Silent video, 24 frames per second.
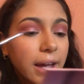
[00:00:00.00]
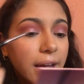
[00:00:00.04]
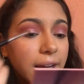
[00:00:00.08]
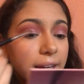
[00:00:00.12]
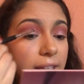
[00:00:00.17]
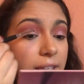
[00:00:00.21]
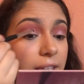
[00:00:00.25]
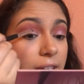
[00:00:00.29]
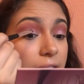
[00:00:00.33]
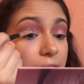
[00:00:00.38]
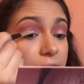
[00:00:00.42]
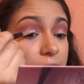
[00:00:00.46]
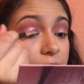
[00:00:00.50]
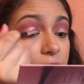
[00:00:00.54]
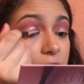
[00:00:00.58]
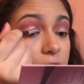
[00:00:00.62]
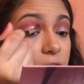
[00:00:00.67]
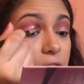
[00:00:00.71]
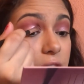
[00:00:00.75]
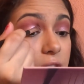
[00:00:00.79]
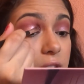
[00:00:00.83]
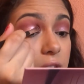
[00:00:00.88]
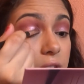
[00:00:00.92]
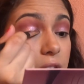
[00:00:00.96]
I like the
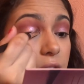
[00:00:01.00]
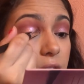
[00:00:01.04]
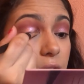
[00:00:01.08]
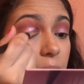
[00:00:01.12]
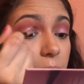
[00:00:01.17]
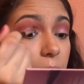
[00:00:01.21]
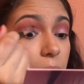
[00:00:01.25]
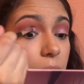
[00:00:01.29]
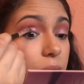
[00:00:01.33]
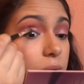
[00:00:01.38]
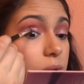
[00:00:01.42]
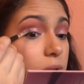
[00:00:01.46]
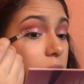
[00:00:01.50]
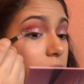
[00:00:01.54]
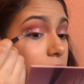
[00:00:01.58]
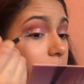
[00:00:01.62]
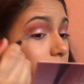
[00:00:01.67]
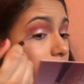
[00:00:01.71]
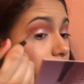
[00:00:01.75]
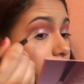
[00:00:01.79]
glitters the most.